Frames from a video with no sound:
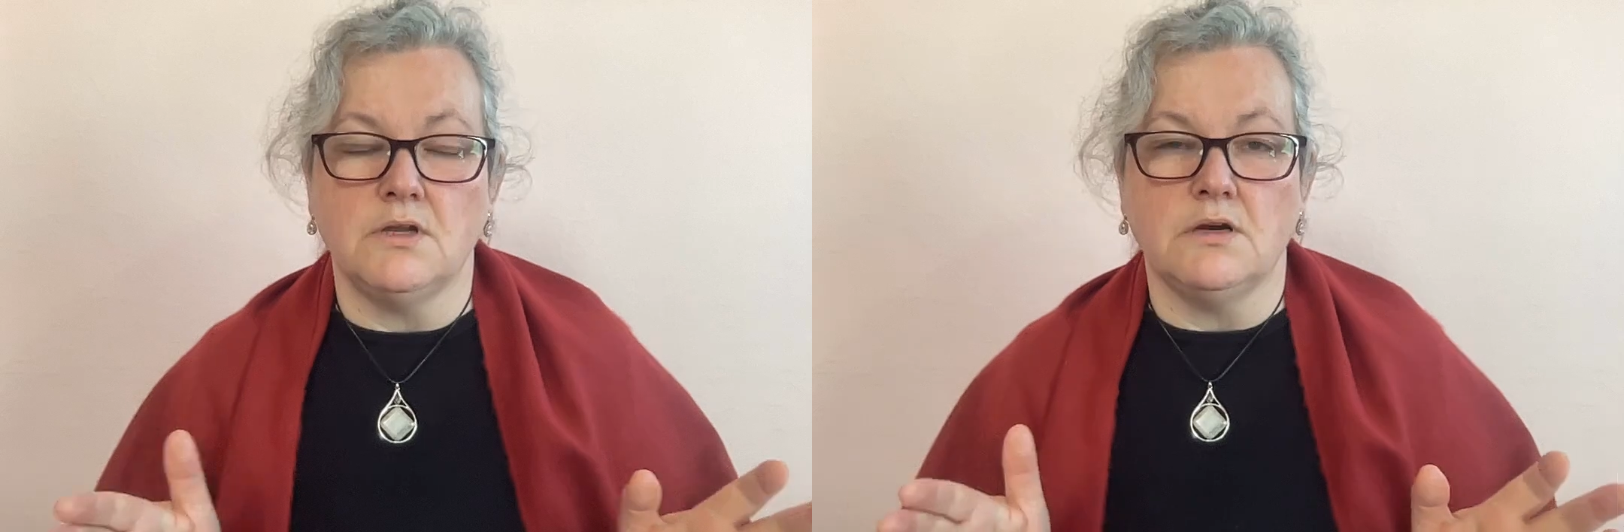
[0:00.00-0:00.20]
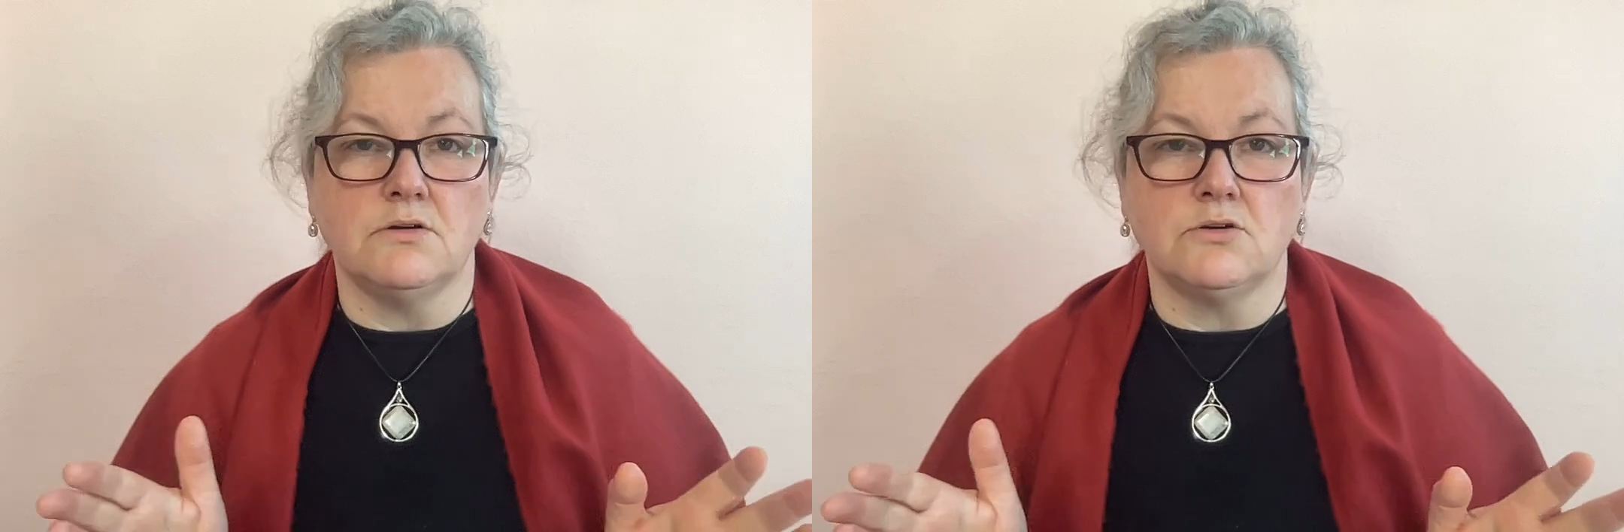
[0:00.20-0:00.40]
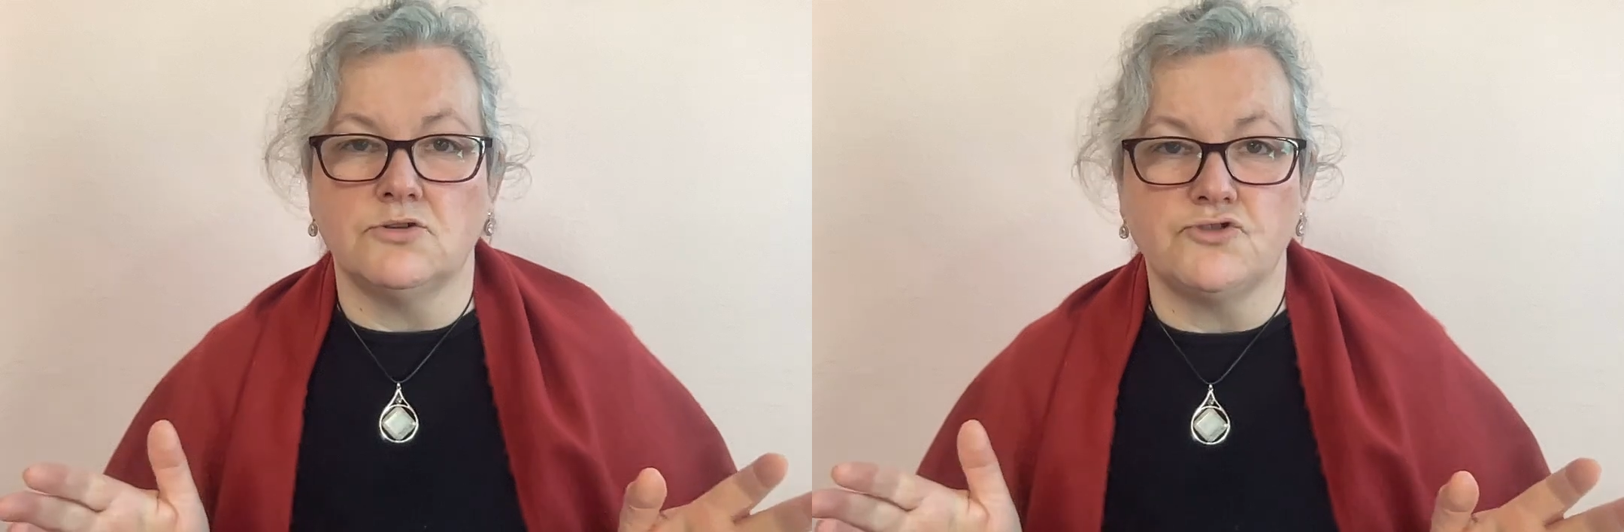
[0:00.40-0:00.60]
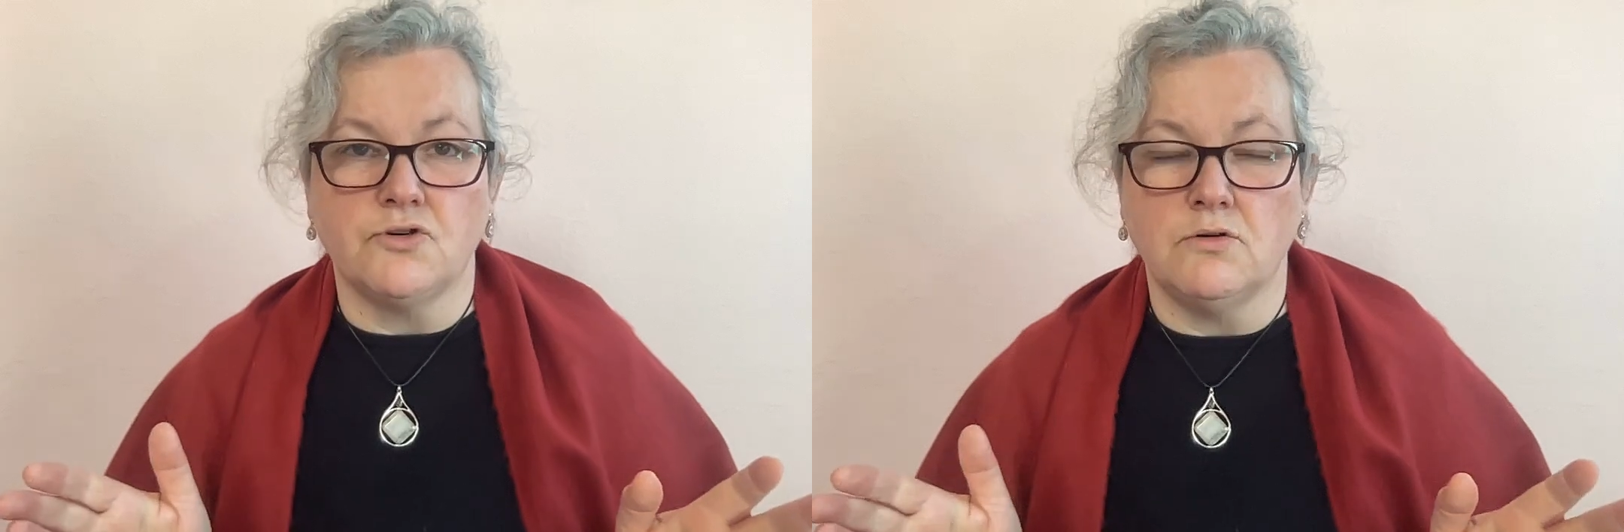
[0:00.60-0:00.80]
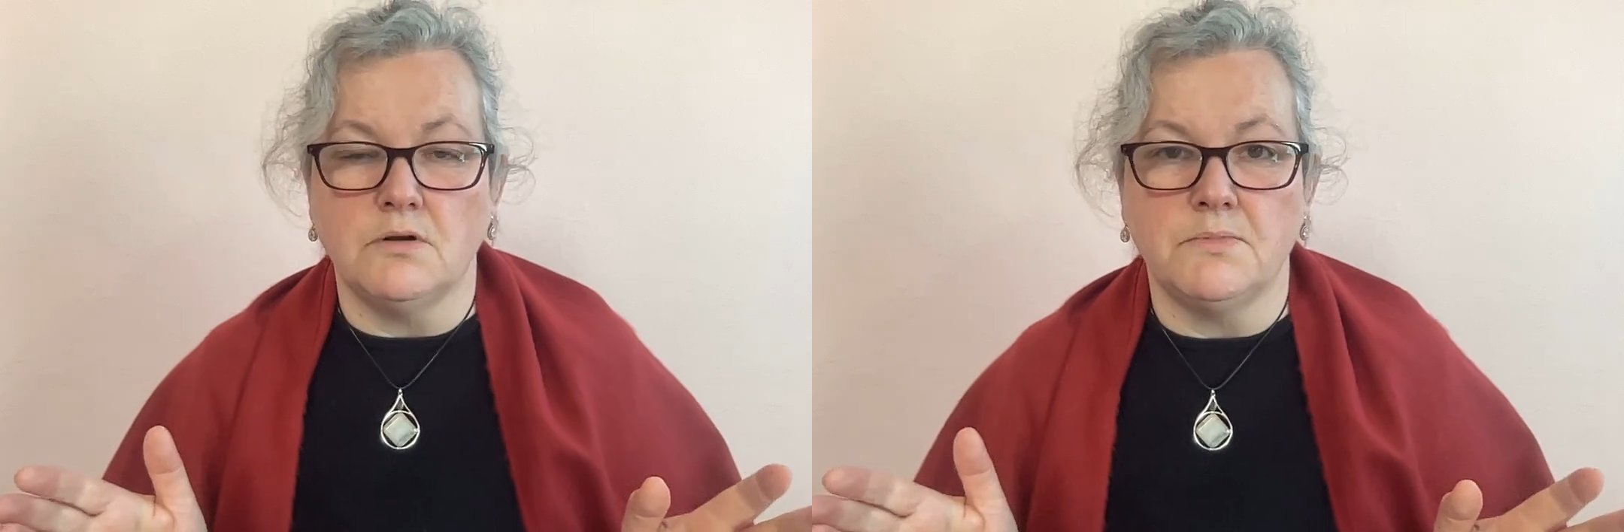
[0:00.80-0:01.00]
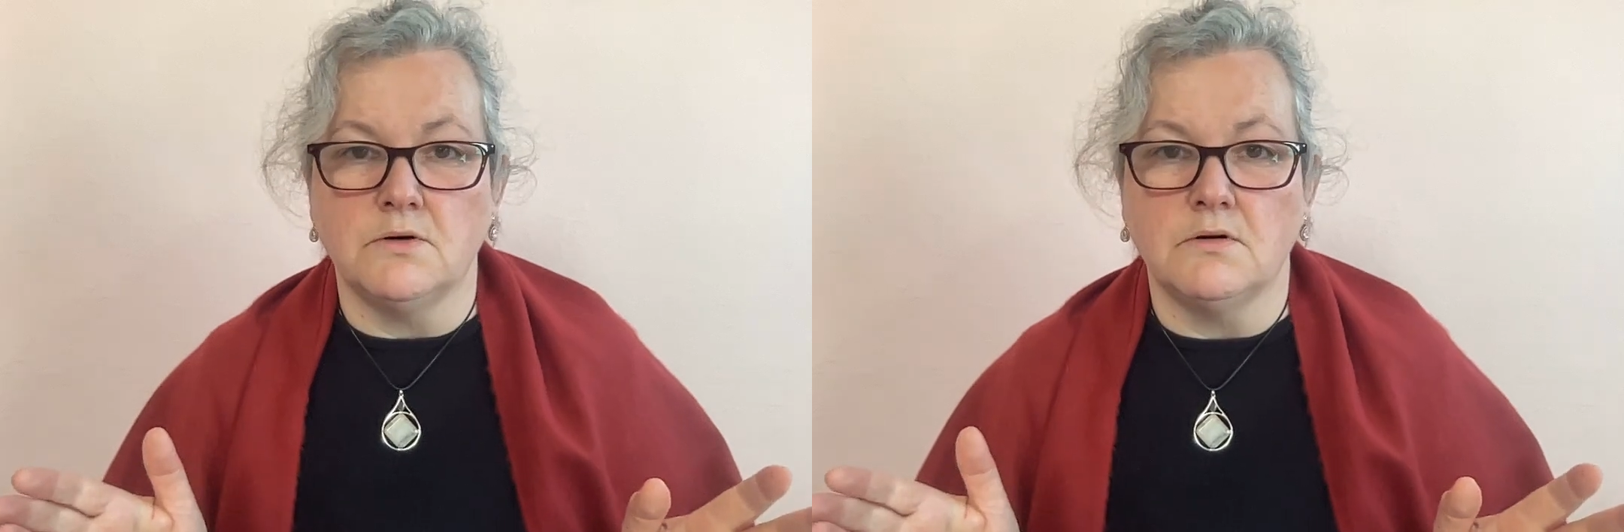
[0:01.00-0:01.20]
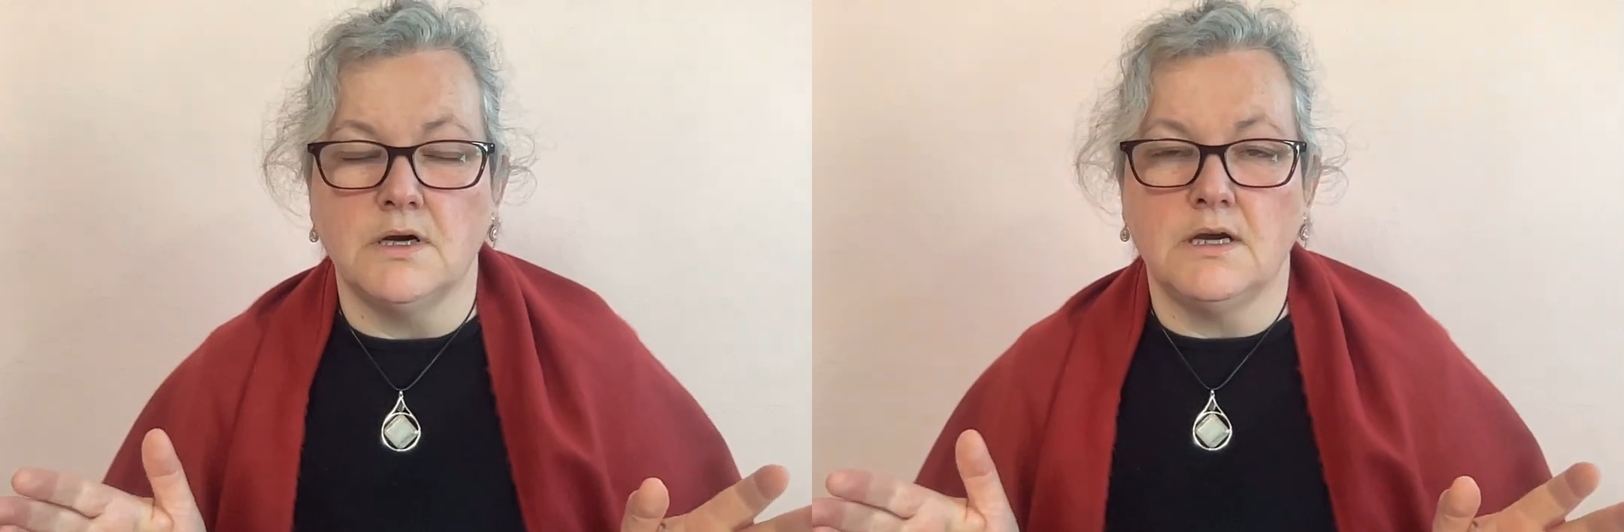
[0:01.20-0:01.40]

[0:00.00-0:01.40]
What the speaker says: the uncontrollable,